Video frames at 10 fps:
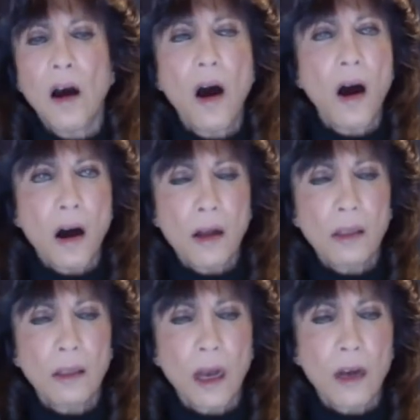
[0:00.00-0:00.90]

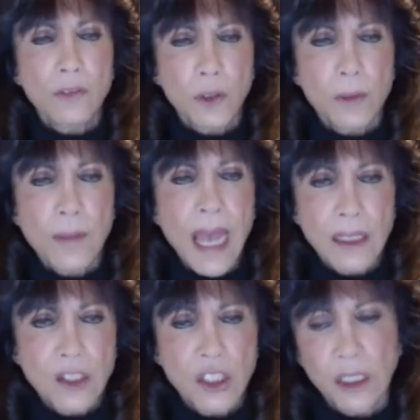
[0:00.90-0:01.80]
all of your
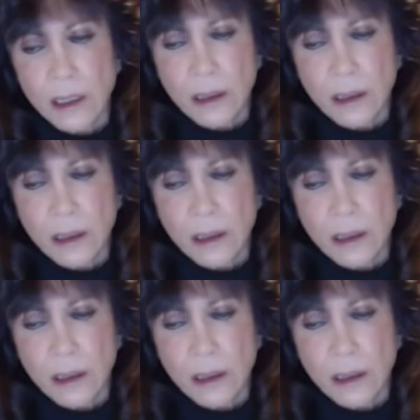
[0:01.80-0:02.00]
magic